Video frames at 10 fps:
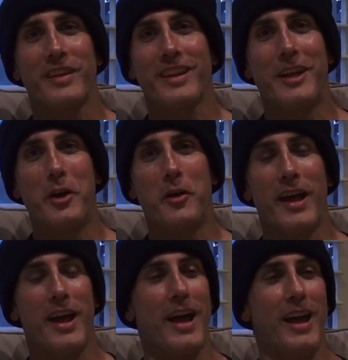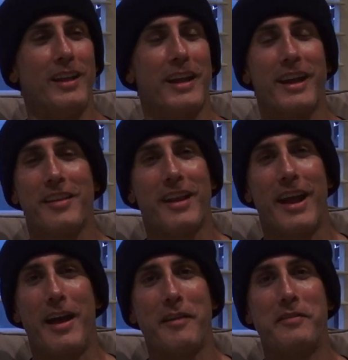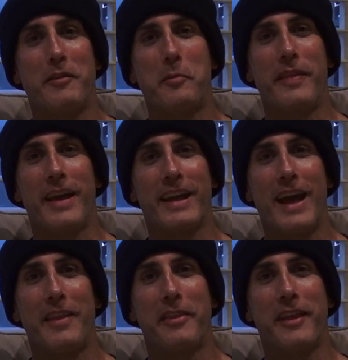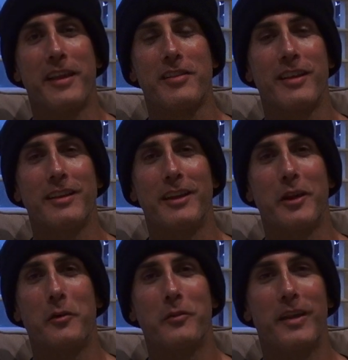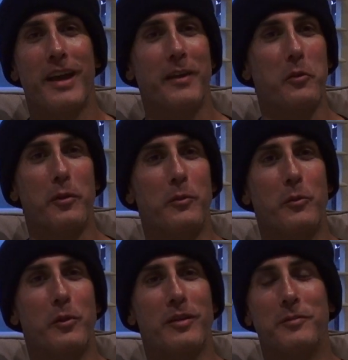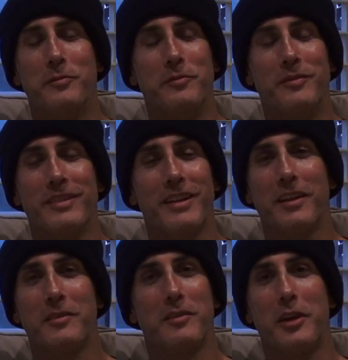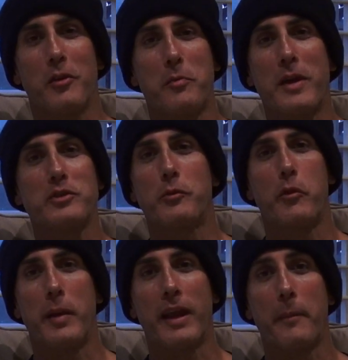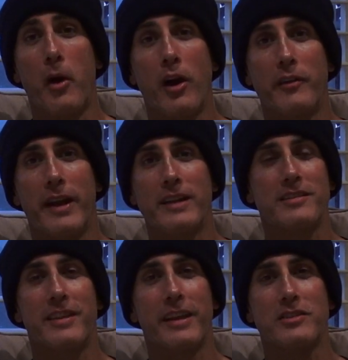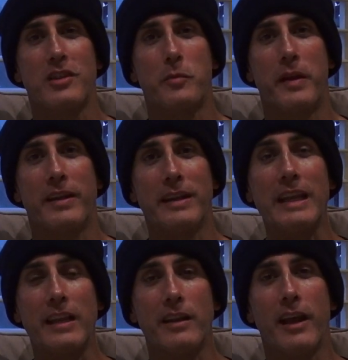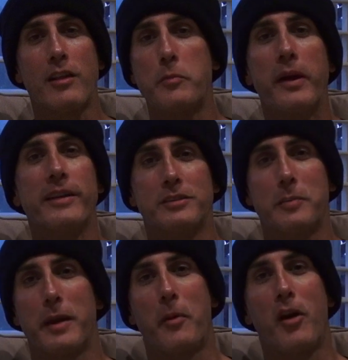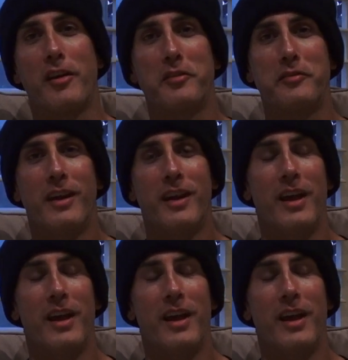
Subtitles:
You know, I've never been that guy that thinks that, you know, hey, we're, you know, special for being a part of it. I just think it's just been a neat experience to be a part of.